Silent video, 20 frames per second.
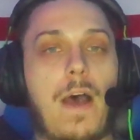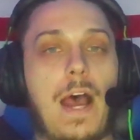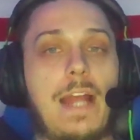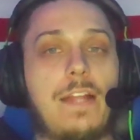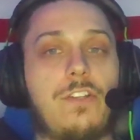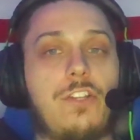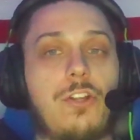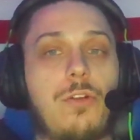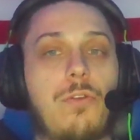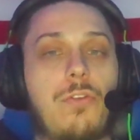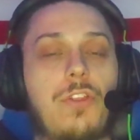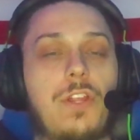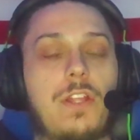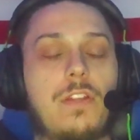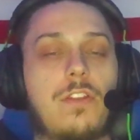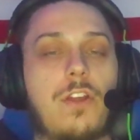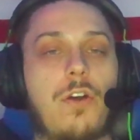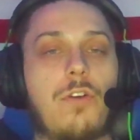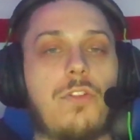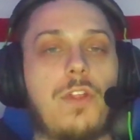I do think
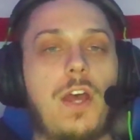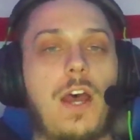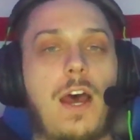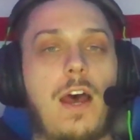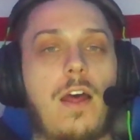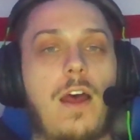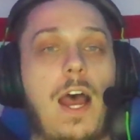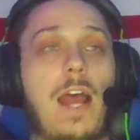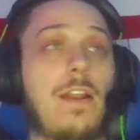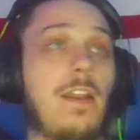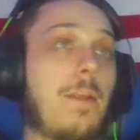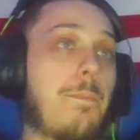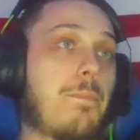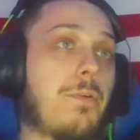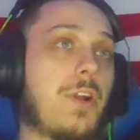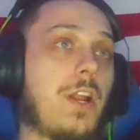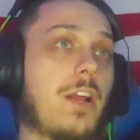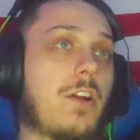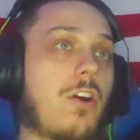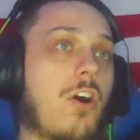though that I did
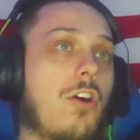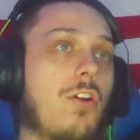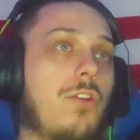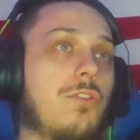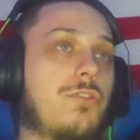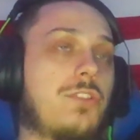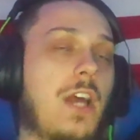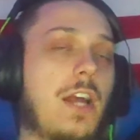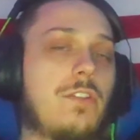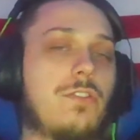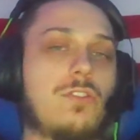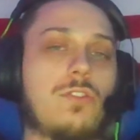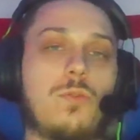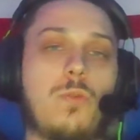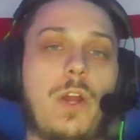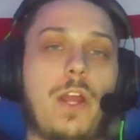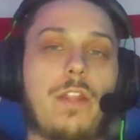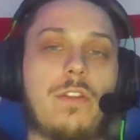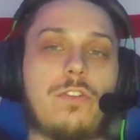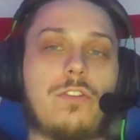predict Carlos Sainz to
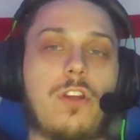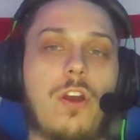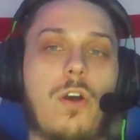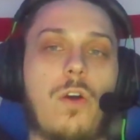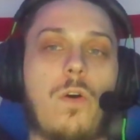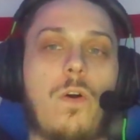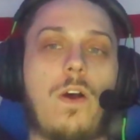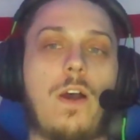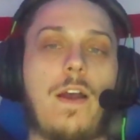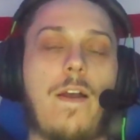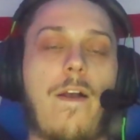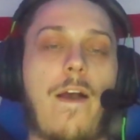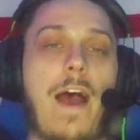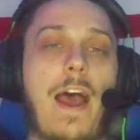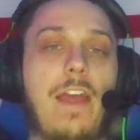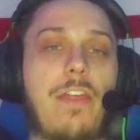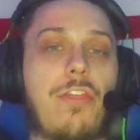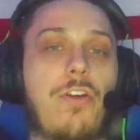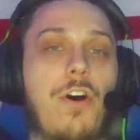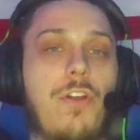win, so
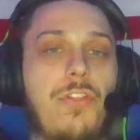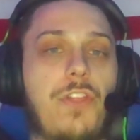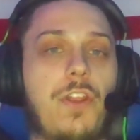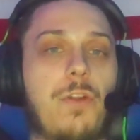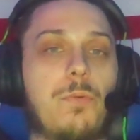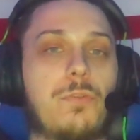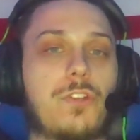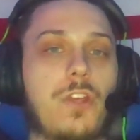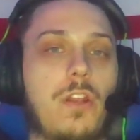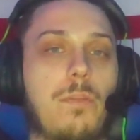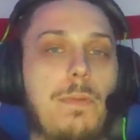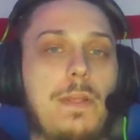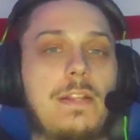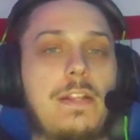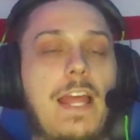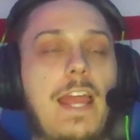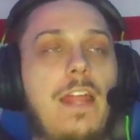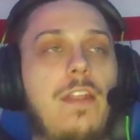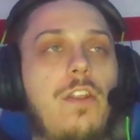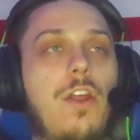I thought that it was going to be
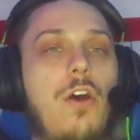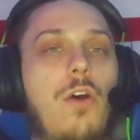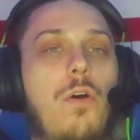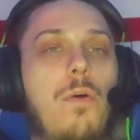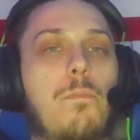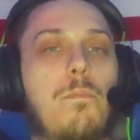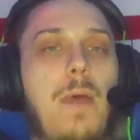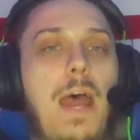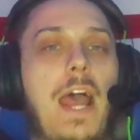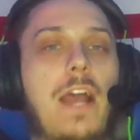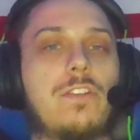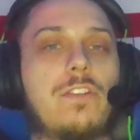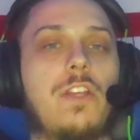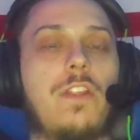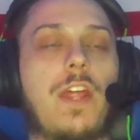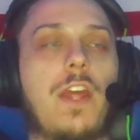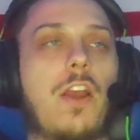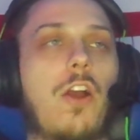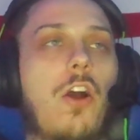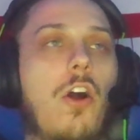Lando, Max, and
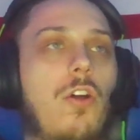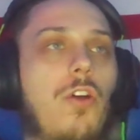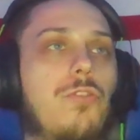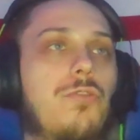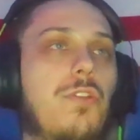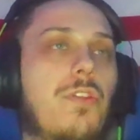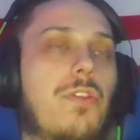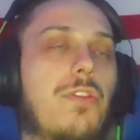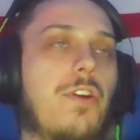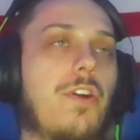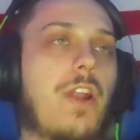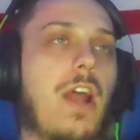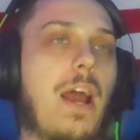then Carlos in third.